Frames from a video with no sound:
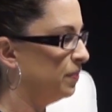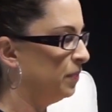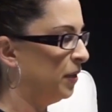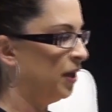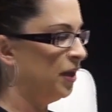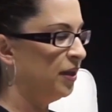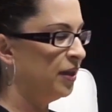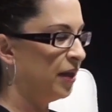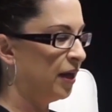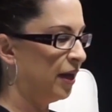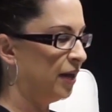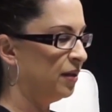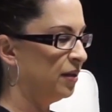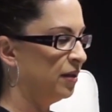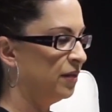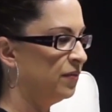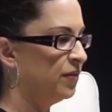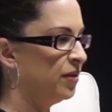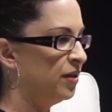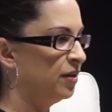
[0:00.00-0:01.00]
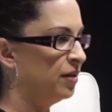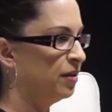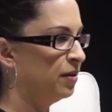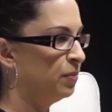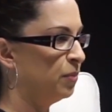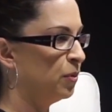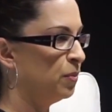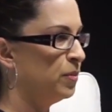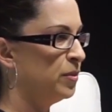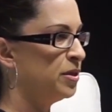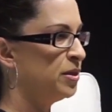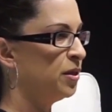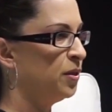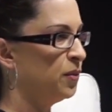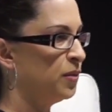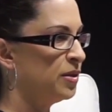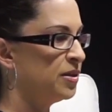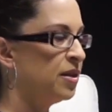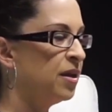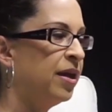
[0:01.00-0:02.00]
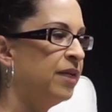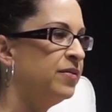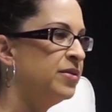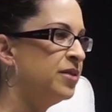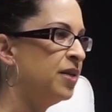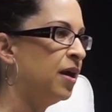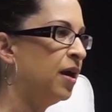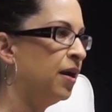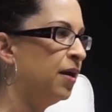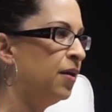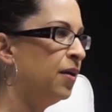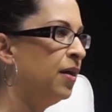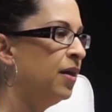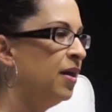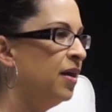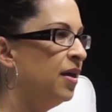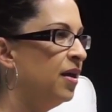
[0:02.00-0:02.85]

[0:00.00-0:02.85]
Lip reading: Being that I lived a promiscuous lifestyle,